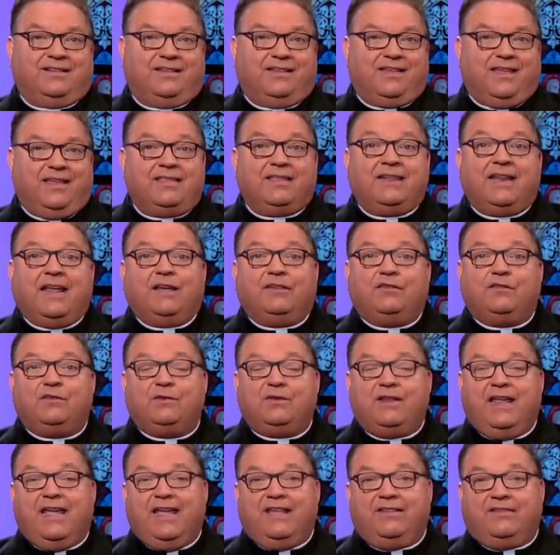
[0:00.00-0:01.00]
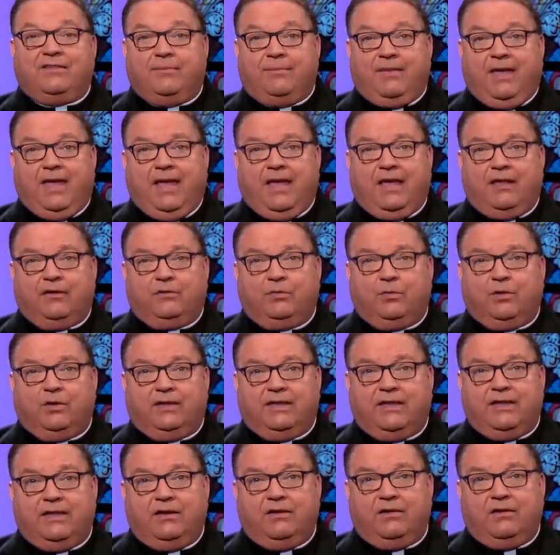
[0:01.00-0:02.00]
In the next 2 days at Mass, we'll
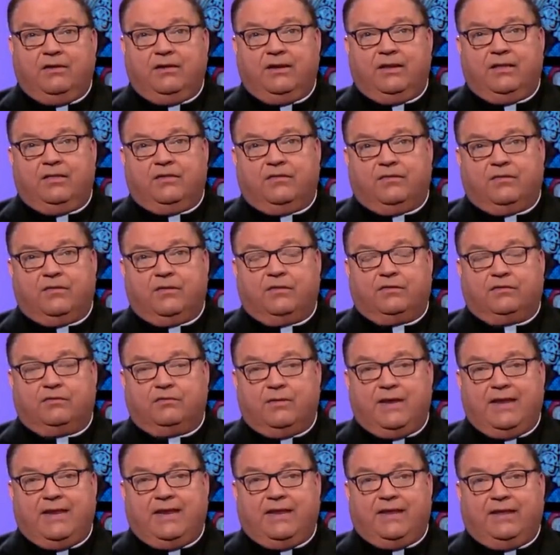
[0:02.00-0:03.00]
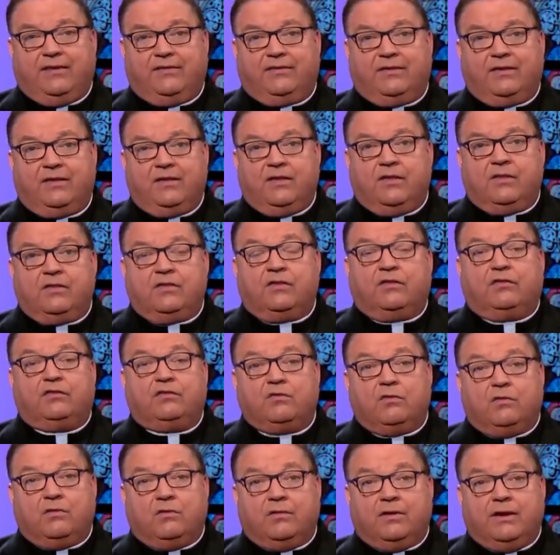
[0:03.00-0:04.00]
hear in the first readings the
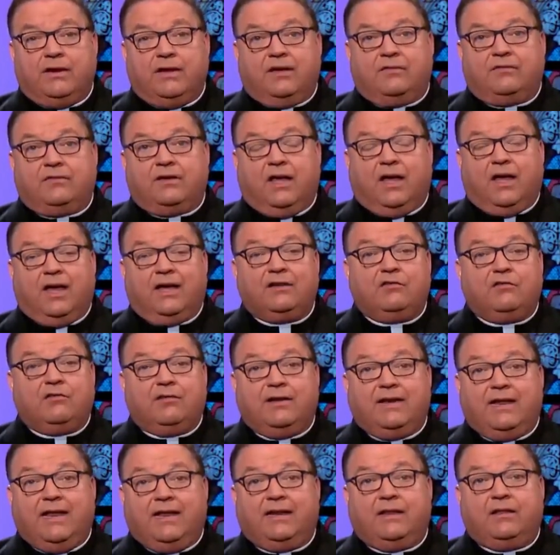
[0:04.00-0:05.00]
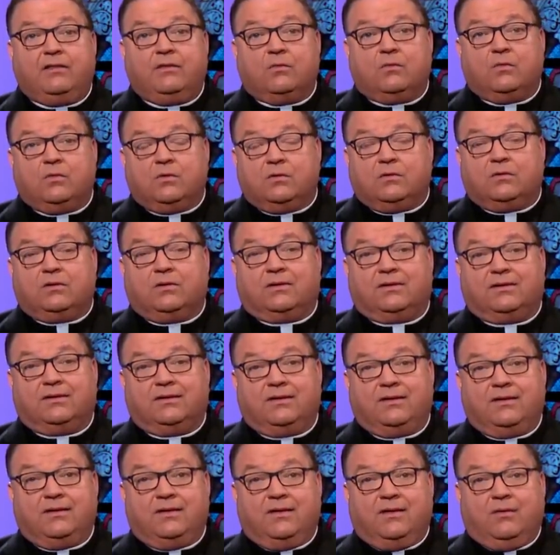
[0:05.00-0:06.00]
story of God creating the world.
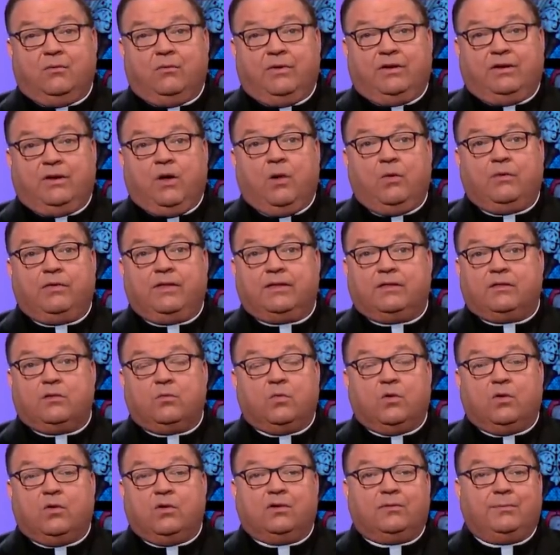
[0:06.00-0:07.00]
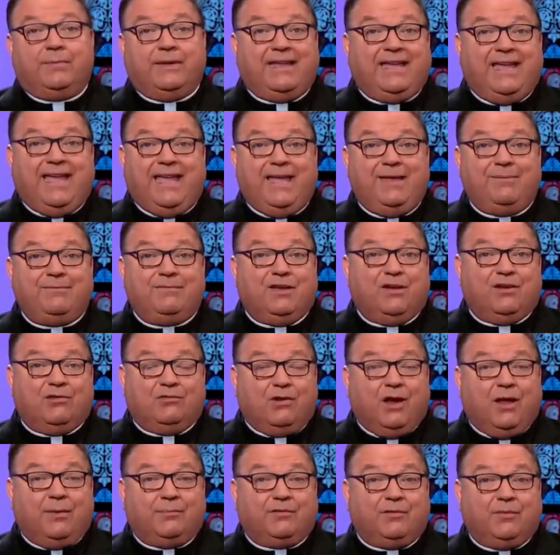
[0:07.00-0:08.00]
We know that the world became
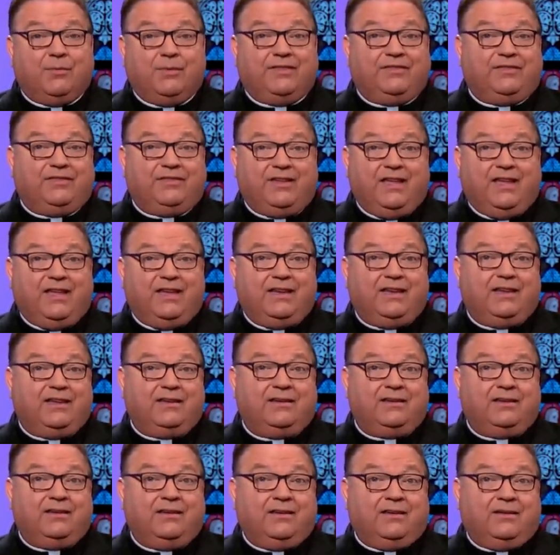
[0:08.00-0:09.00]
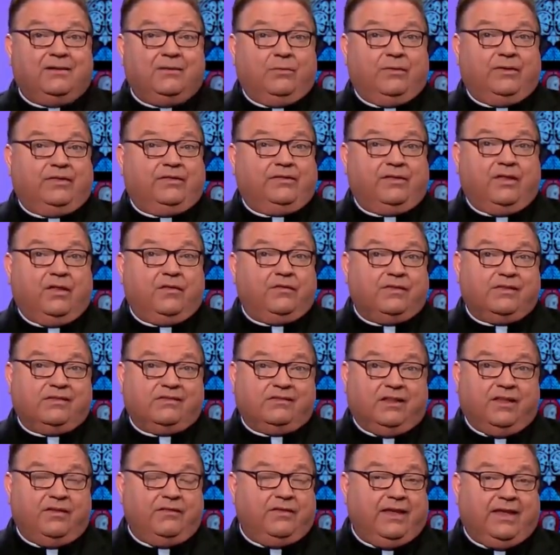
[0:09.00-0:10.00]
corrupt with sin and with selfish
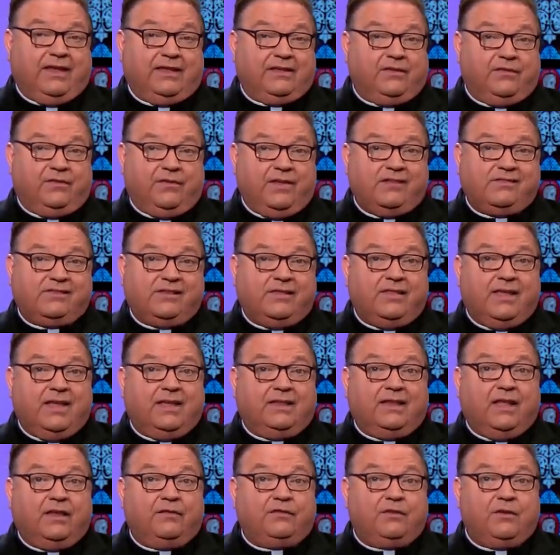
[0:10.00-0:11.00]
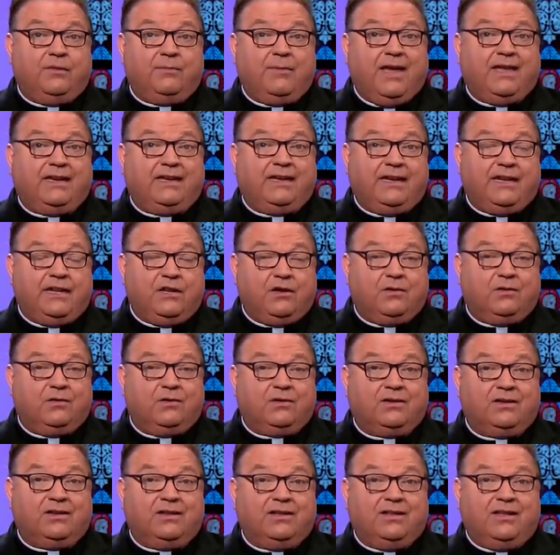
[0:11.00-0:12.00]
living and division that left humanity
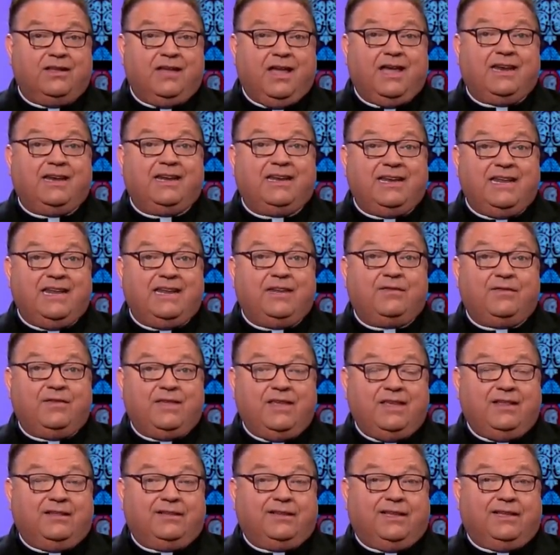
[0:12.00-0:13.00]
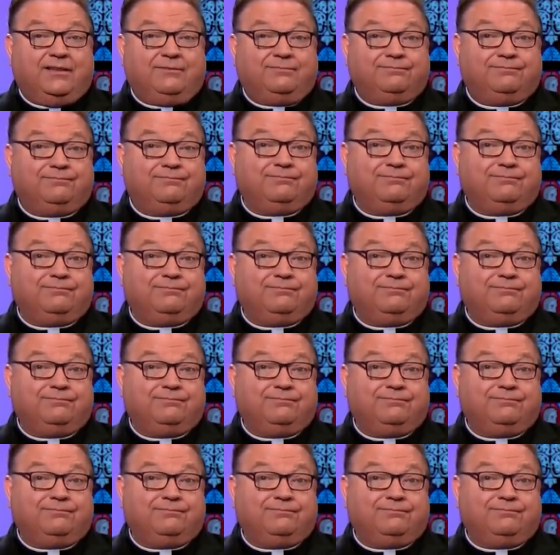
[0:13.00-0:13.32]
hurt and in need of healing